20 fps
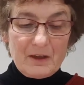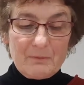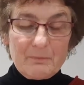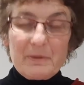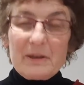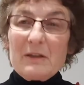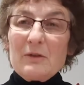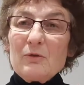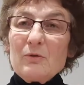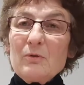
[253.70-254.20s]

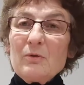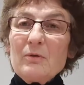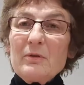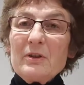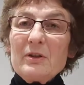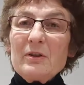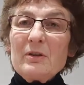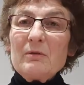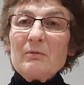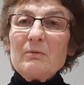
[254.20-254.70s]
be drawn
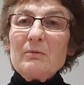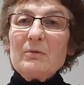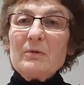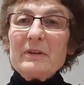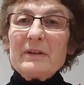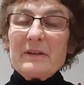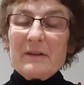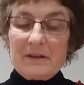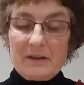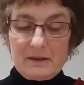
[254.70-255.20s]

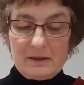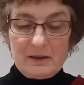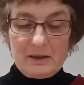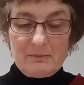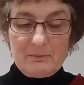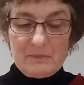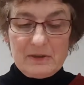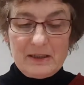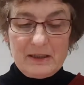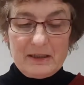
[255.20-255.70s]
towards
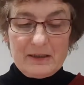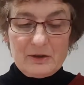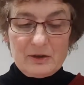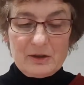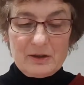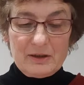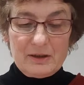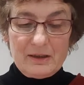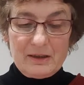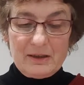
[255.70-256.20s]

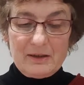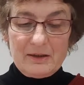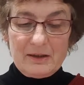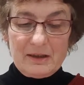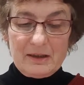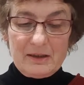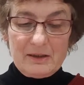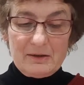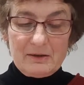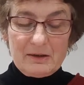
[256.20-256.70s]
temptation in
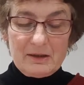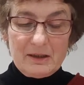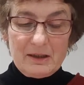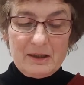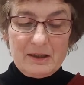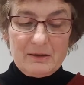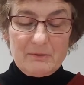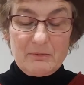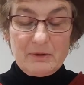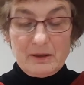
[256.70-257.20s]
these,
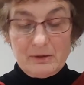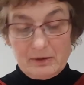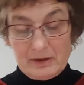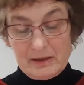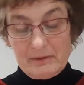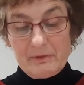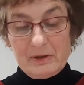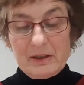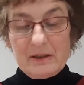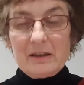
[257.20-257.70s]
well,
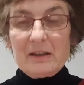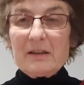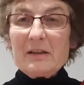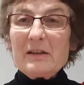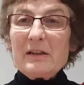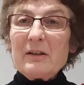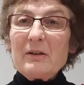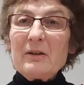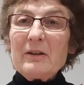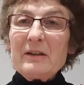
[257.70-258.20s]
giving in
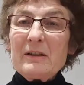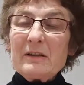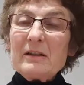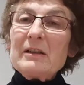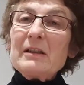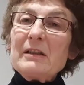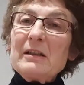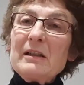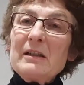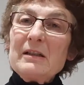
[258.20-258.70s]
to
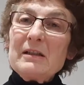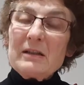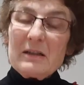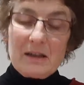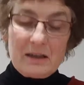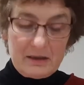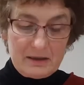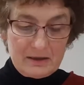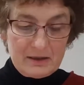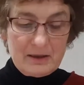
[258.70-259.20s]

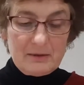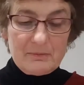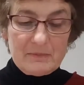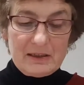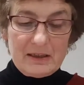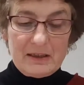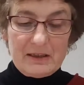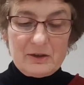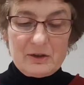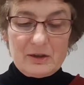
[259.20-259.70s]

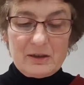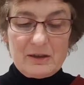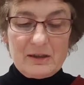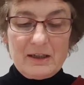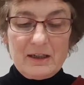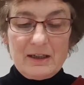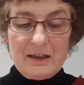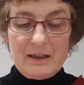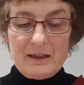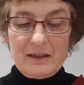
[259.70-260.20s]
temptation
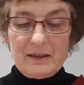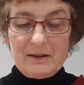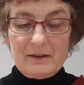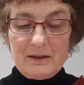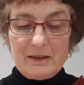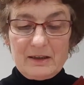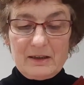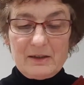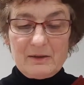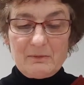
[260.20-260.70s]
in
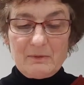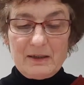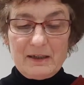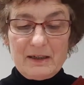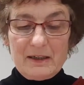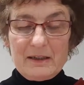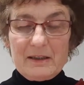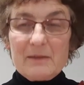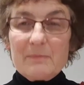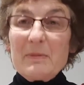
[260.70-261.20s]
these
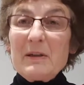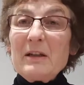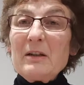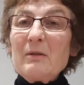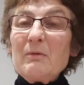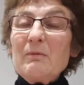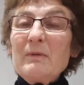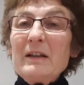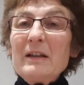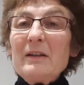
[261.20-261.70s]
ways. Being
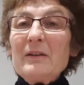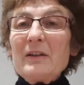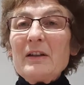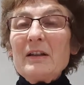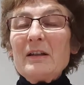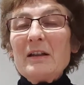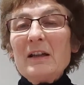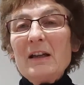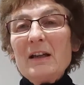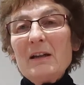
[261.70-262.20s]
aware
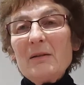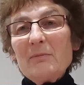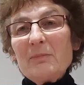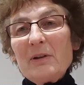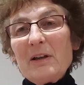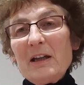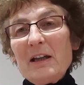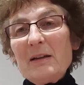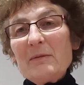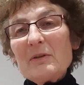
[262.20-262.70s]
that
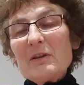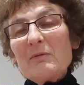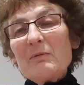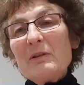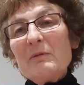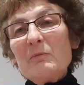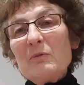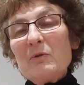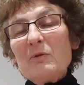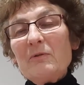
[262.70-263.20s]
perhaps
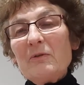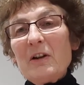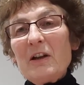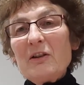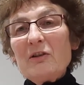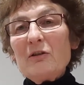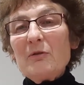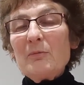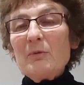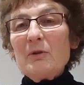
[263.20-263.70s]
we're more
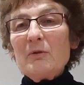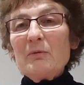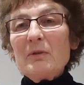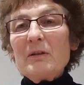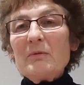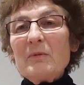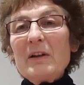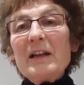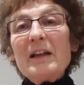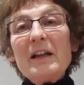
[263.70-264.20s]
vulnerable
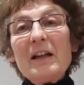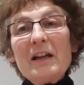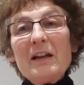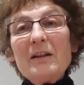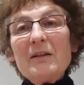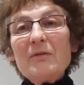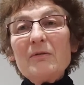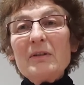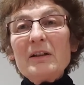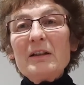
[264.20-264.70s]
when we're
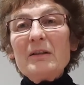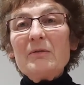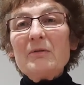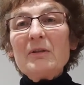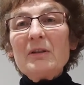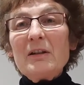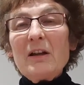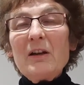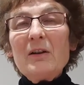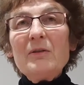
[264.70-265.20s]
angry or
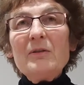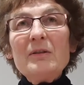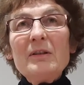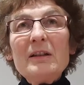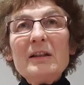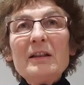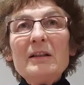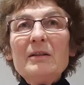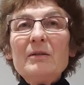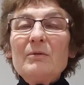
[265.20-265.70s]

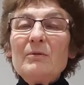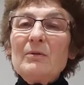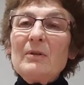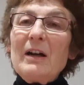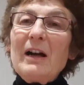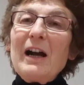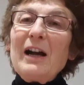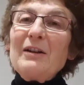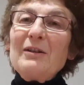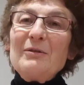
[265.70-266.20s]
lonely or
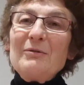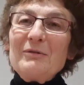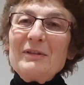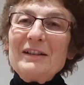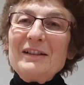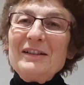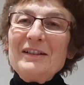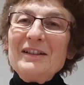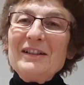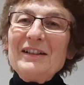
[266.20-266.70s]

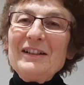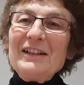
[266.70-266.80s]
hungry,